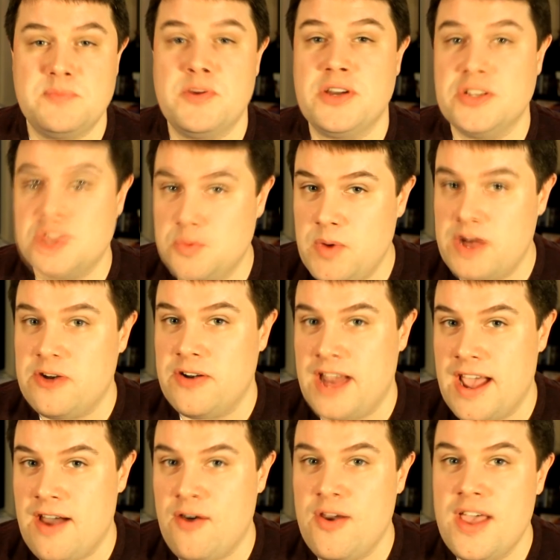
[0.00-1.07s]
and Twitter
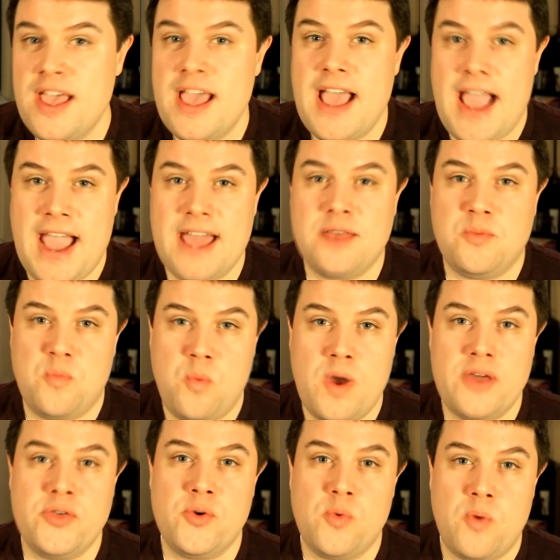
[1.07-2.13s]
now at
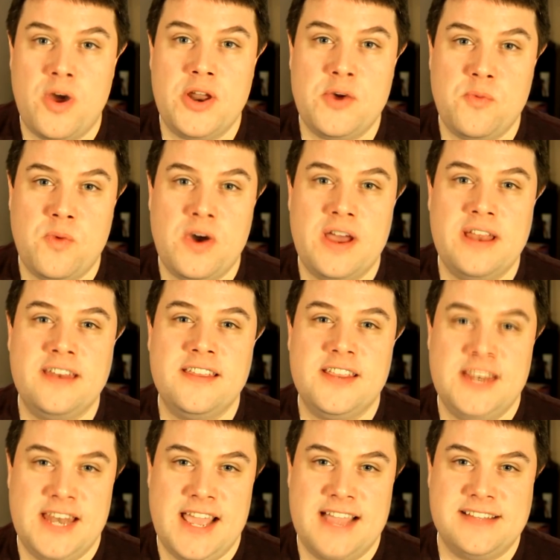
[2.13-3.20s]

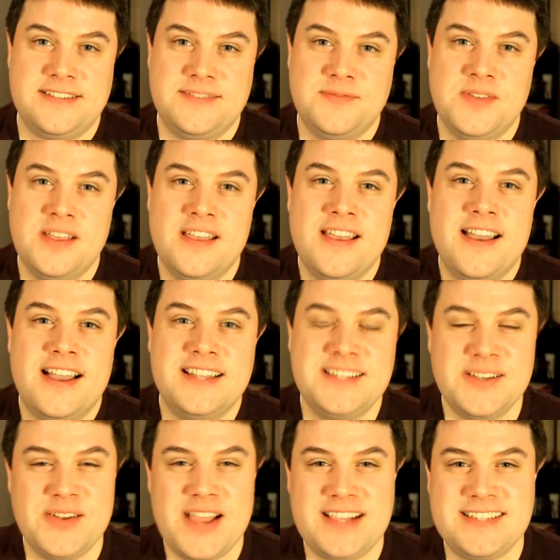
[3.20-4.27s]
Weather101net.
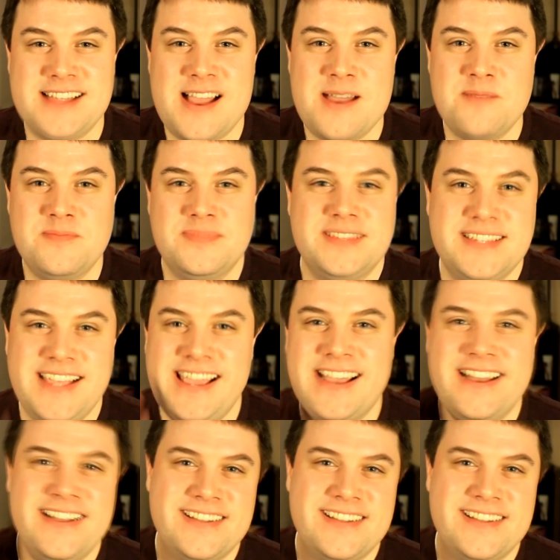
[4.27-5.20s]
Until next time, see ya!